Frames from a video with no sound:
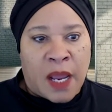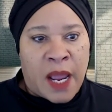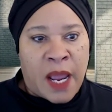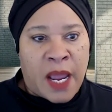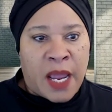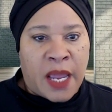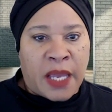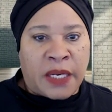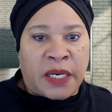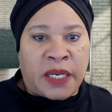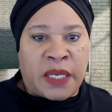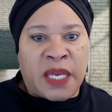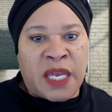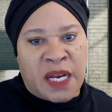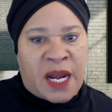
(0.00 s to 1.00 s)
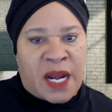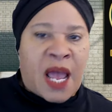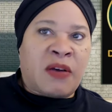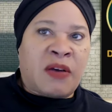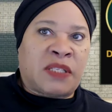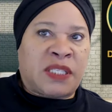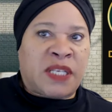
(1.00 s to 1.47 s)
And he
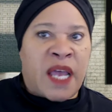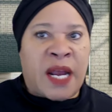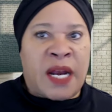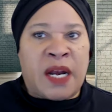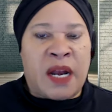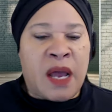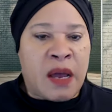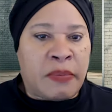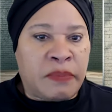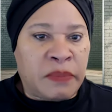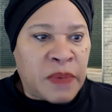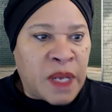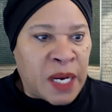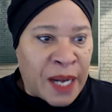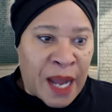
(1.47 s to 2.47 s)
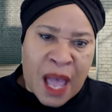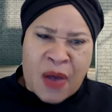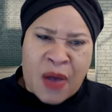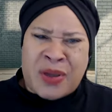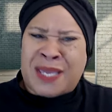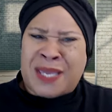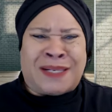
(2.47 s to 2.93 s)
now standing up and
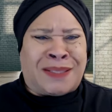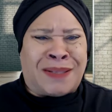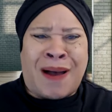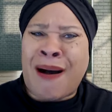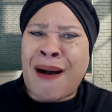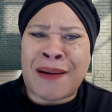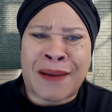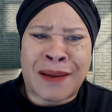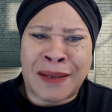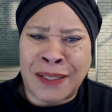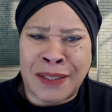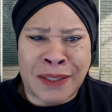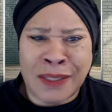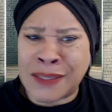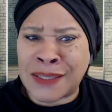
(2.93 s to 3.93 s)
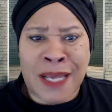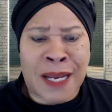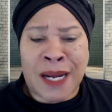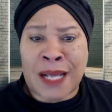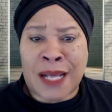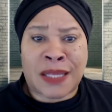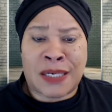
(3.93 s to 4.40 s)
now he could talk. He couldn't say
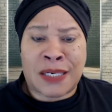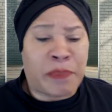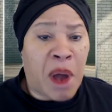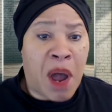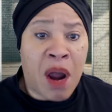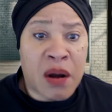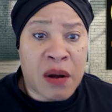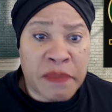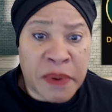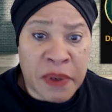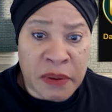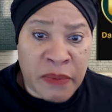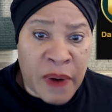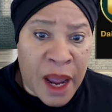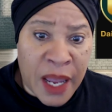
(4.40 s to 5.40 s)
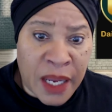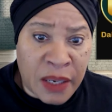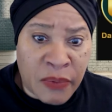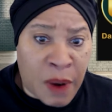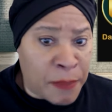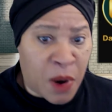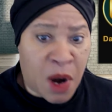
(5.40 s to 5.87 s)
nothing to Barb,
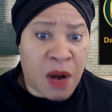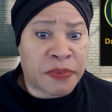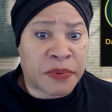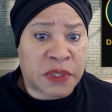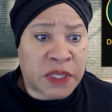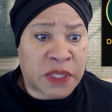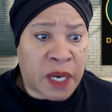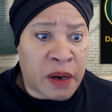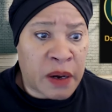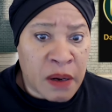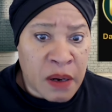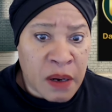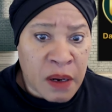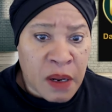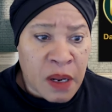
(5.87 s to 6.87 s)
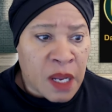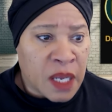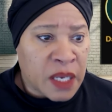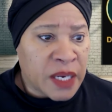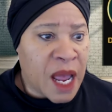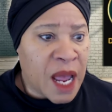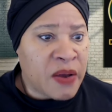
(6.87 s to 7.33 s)
right? while Barb was there.
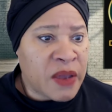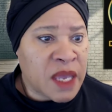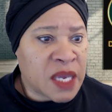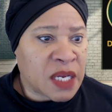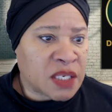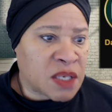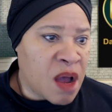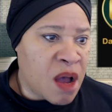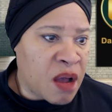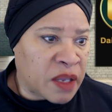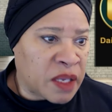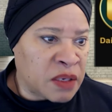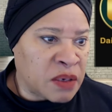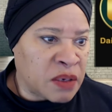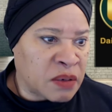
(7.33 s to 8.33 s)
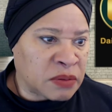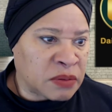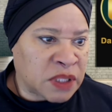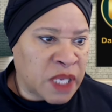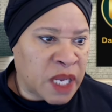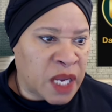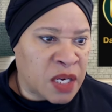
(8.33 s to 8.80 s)
Now he could talk, you know,
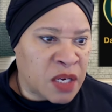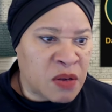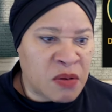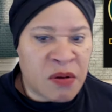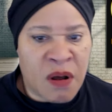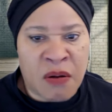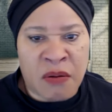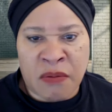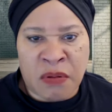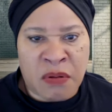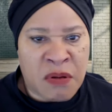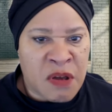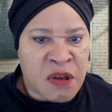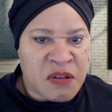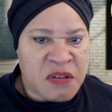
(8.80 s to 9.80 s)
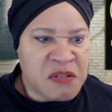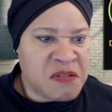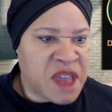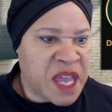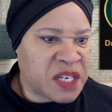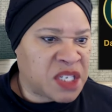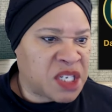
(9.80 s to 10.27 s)
saying, You don't, you
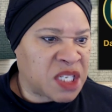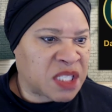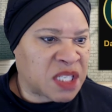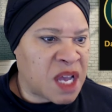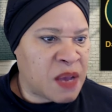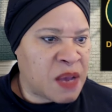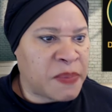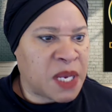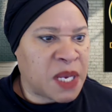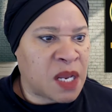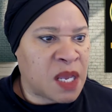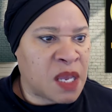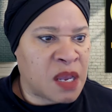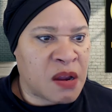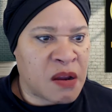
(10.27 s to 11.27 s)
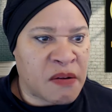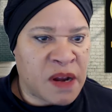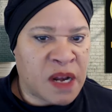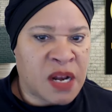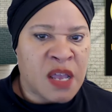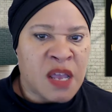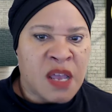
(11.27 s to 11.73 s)
can't just come in here and